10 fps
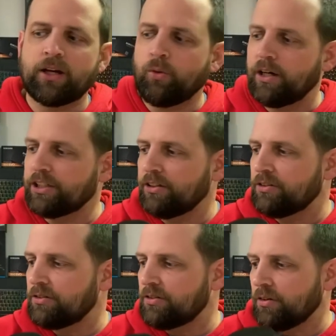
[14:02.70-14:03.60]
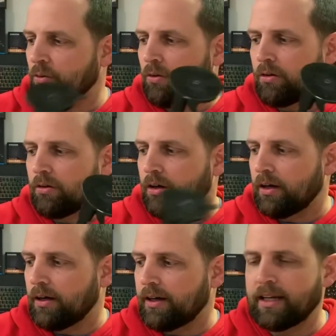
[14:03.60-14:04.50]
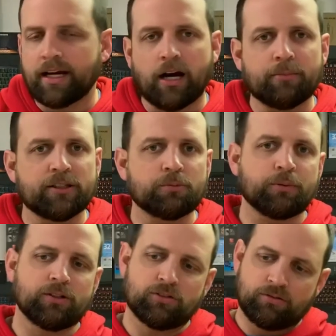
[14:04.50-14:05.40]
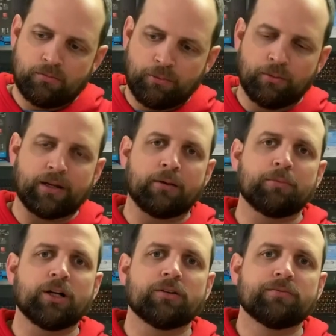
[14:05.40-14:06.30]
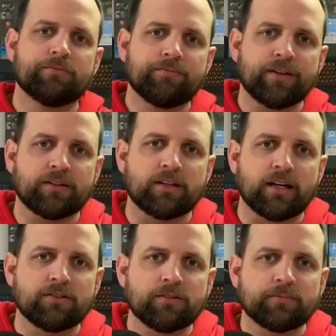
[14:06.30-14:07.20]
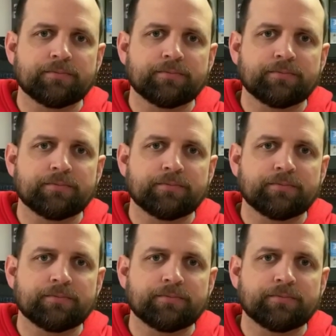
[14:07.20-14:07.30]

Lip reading: questions or any comments, please put them down below. Thanks, guys.